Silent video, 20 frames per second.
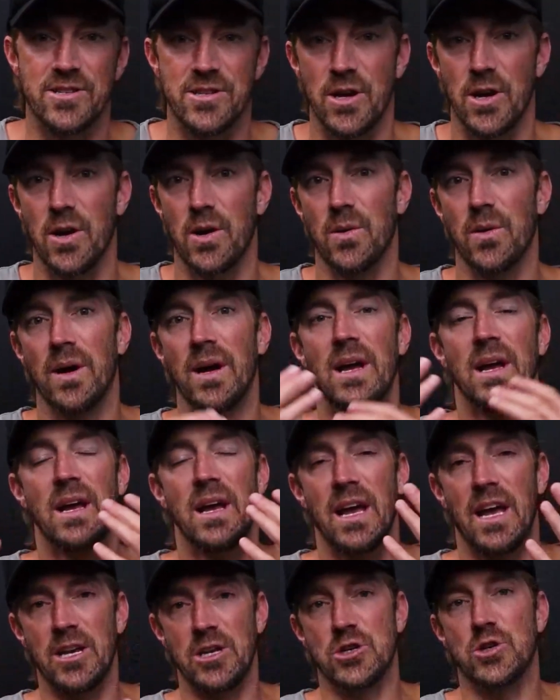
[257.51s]
So
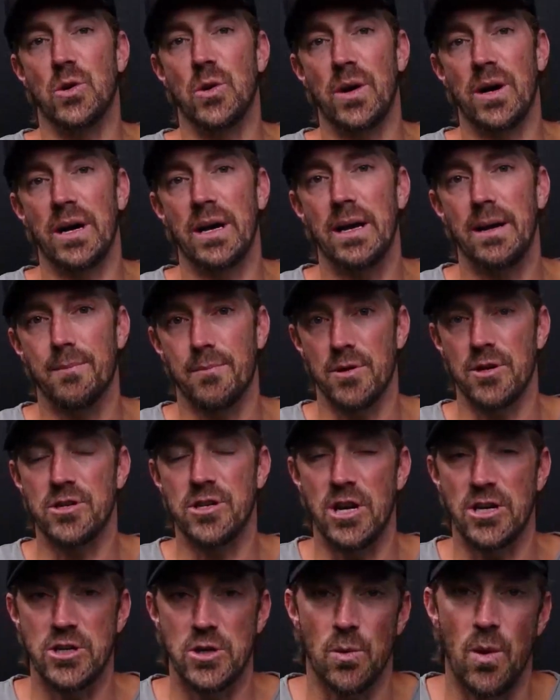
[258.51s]
enjoy.
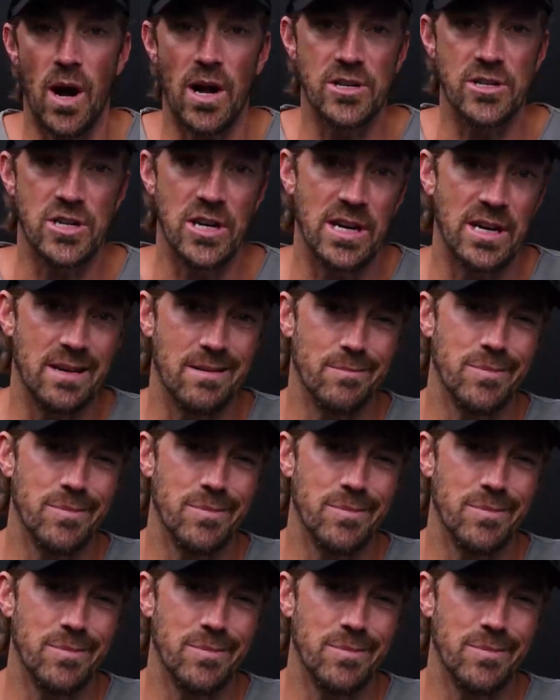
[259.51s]
Appreciate you watching.